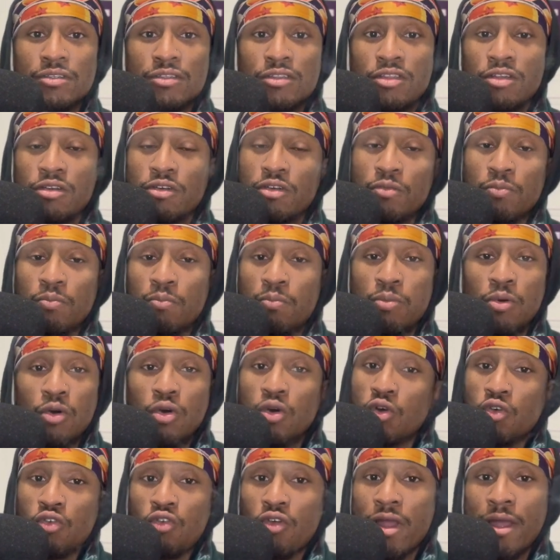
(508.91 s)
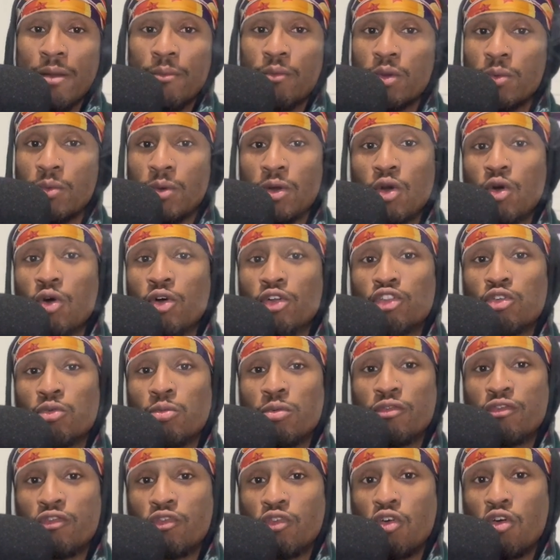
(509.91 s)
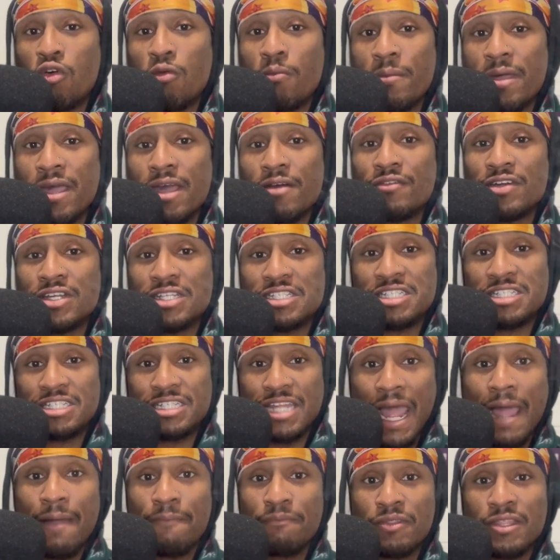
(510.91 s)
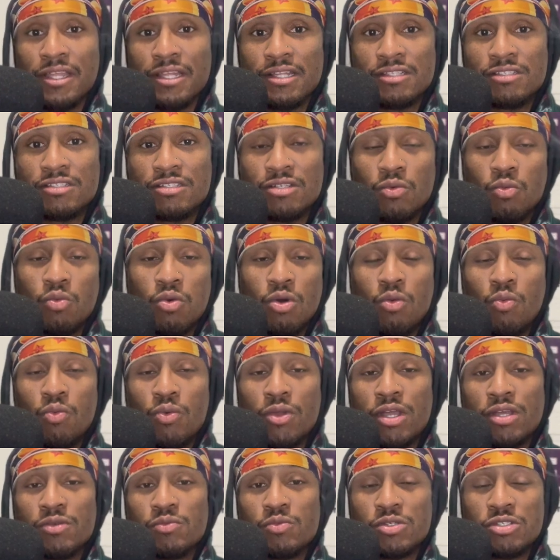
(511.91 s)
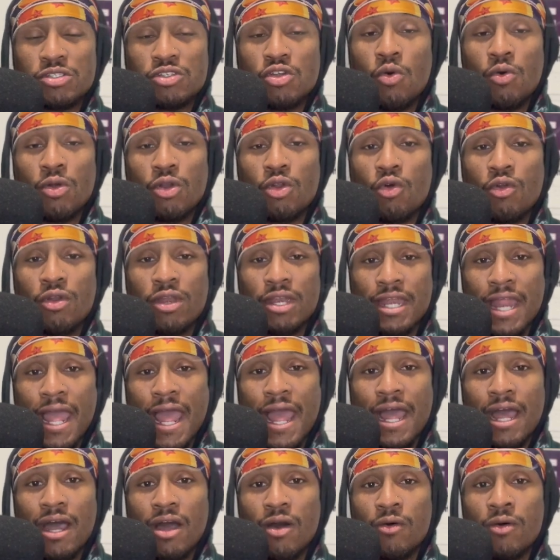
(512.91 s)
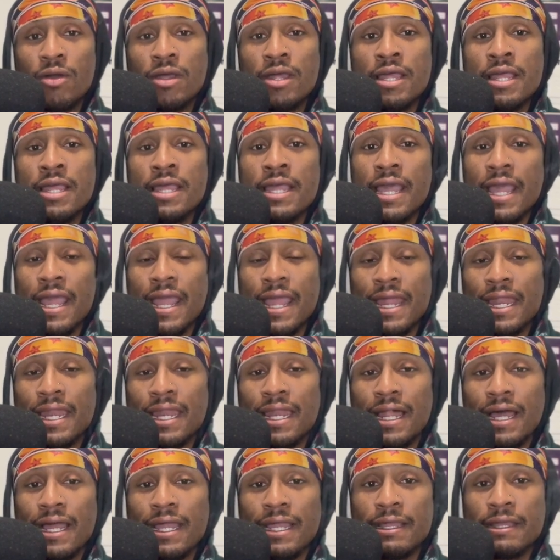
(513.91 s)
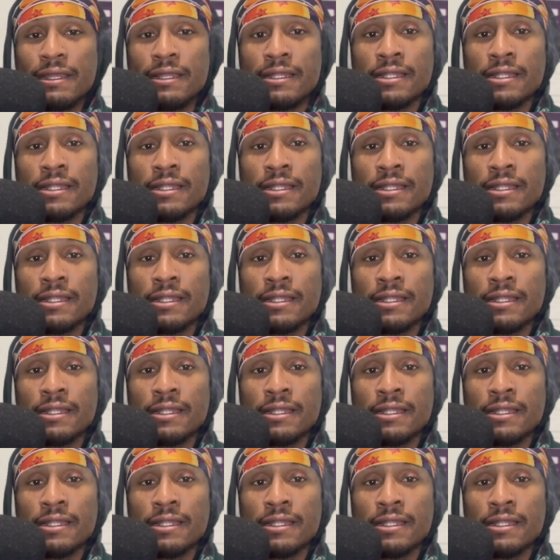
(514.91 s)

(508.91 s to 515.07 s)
the bullcrap we were going through before may have adapted to what was going on now. And like,